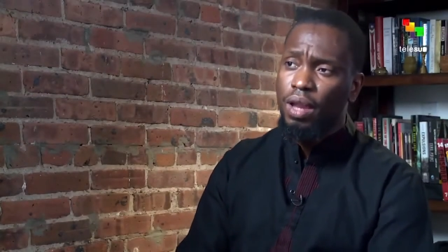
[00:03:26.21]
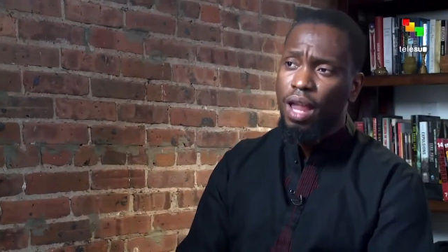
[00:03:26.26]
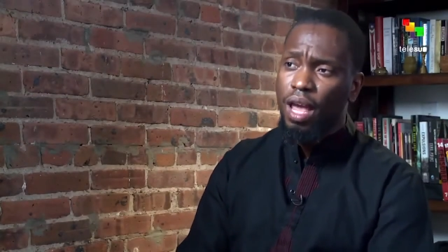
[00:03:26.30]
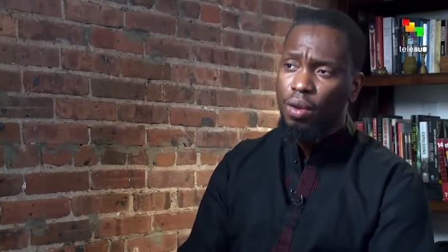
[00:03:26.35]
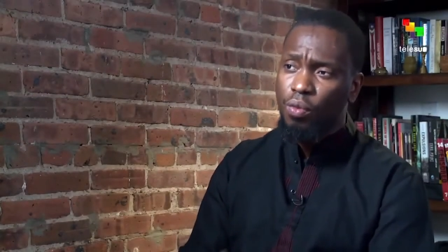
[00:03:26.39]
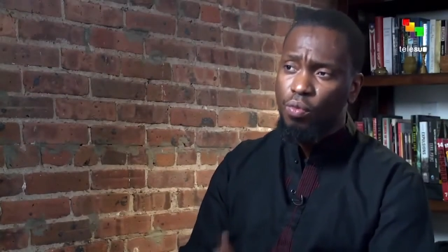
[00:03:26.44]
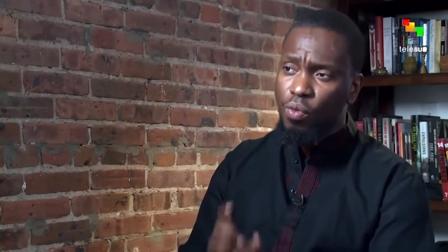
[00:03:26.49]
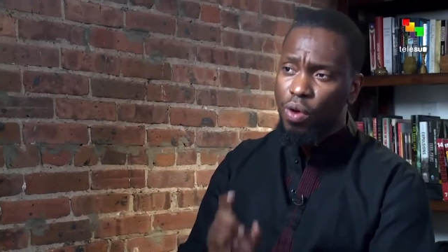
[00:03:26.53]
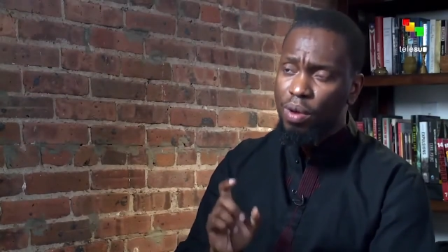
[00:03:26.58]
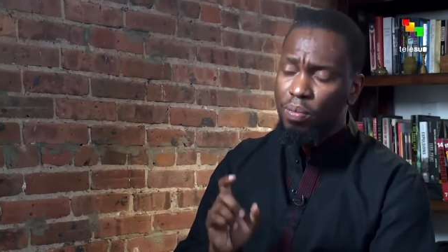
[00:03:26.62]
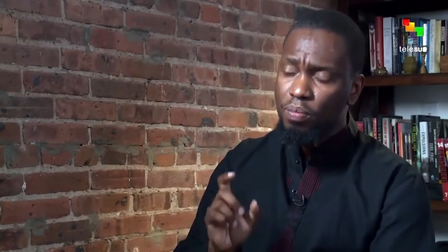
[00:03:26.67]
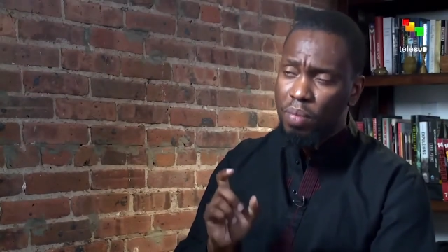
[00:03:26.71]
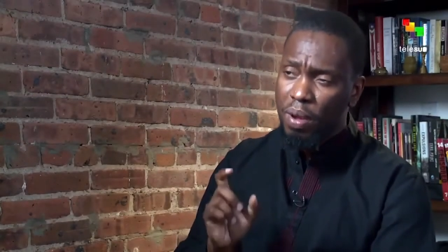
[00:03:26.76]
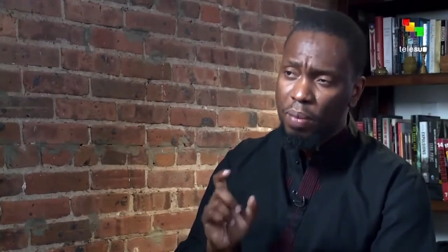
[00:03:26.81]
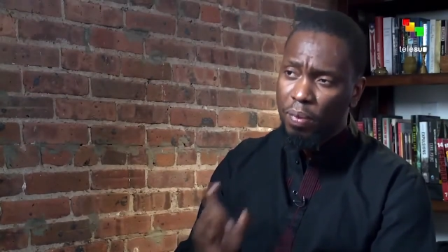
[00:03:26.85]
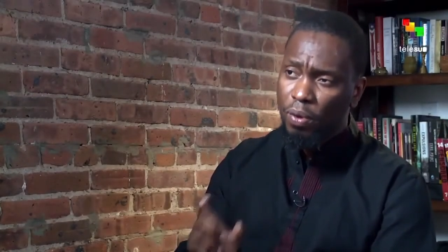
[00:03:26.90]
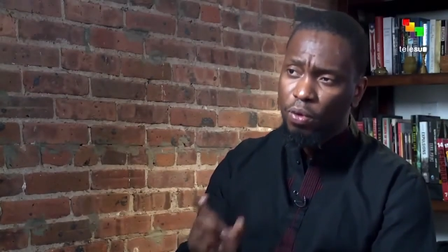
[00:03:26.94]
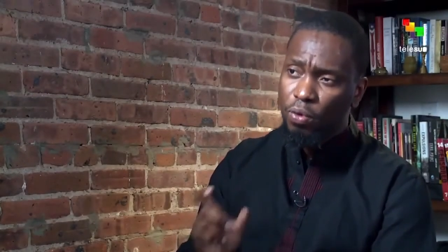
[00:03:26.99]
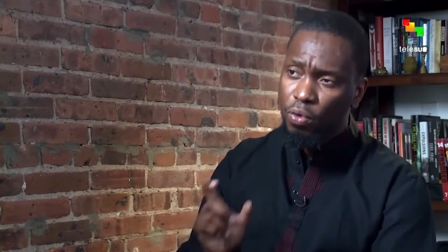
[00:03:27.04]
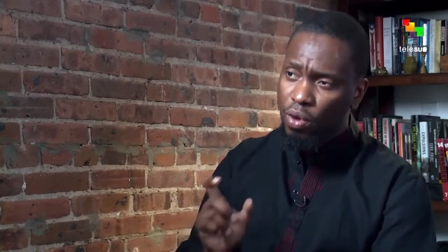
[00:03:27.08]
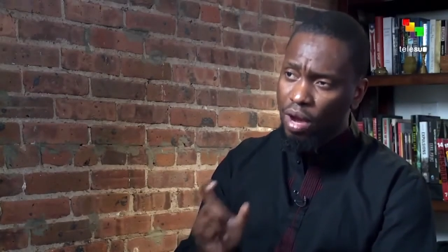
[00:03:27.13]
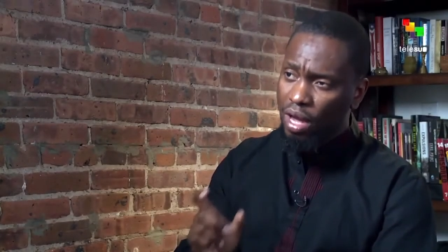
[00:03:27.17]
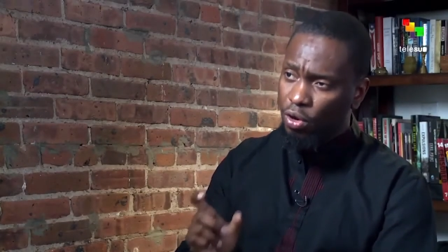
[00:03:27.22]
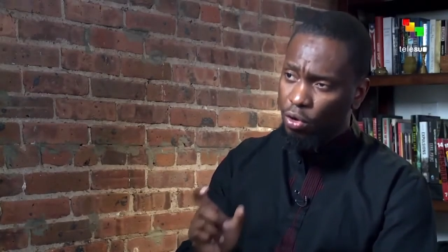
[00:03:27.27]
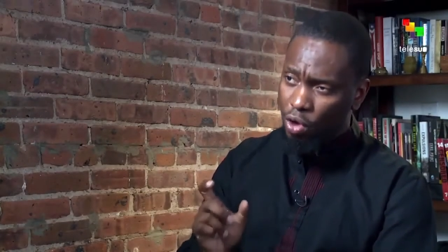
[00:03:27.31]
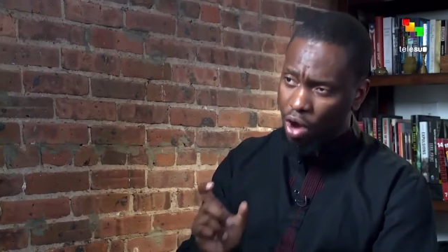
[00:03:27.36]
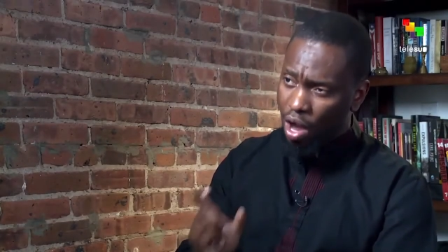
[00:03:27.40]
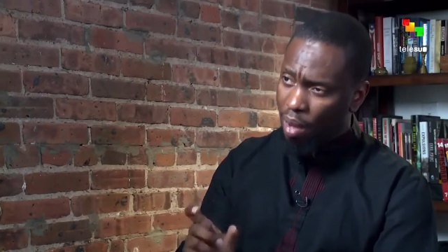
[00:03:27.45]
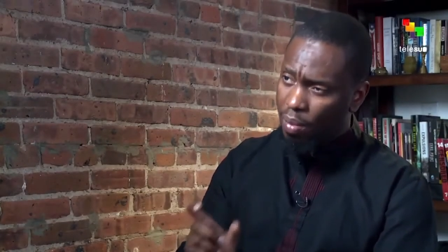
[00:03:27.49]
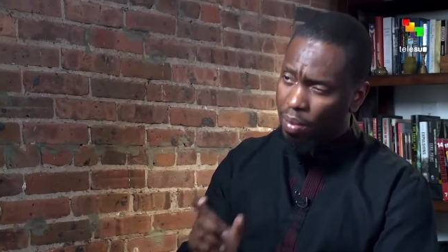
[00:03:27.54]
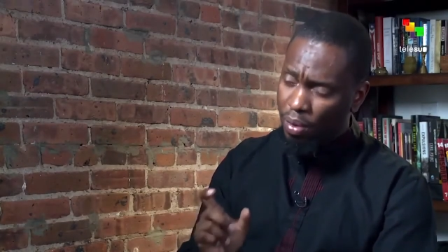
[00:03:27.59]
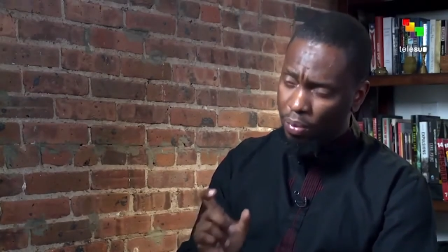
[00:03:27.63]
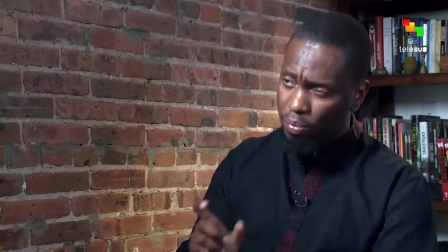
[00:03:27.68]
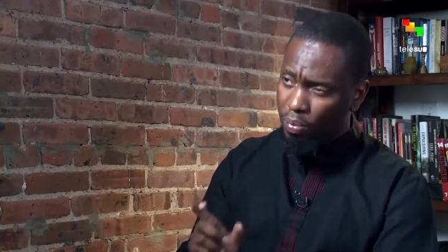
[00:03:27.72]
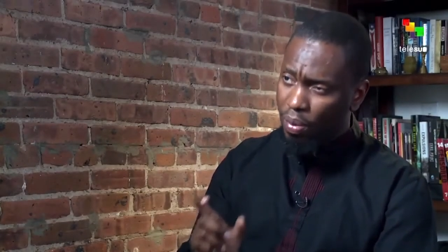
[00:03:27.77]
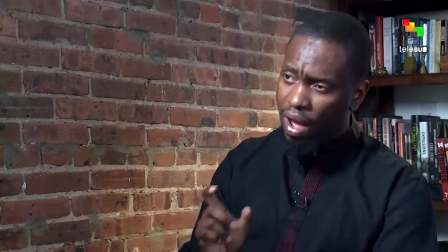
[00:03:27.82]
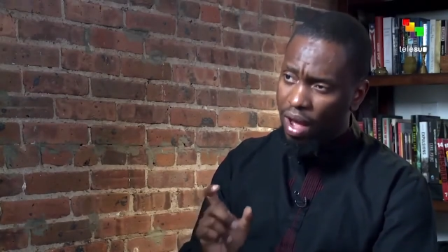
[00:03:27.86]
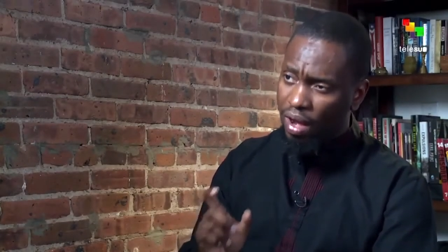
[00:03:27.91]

Like when people look at the cobalt